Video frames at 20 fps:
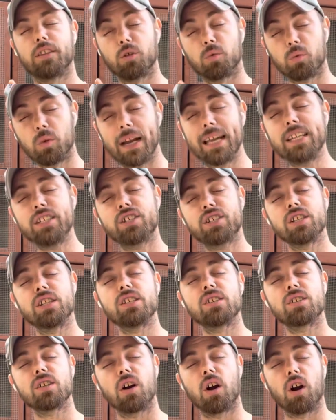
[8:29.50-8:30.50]

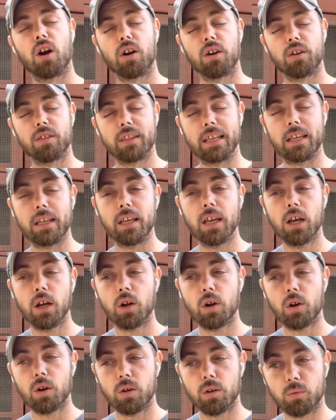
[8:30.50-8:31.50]
ranges are the
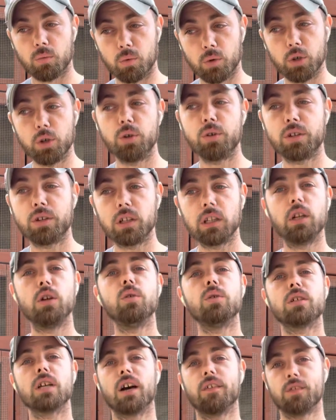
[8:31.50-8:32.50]
Roux de
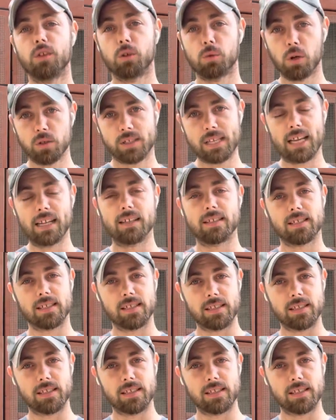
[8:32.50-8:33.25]
Lut of the Rosettas.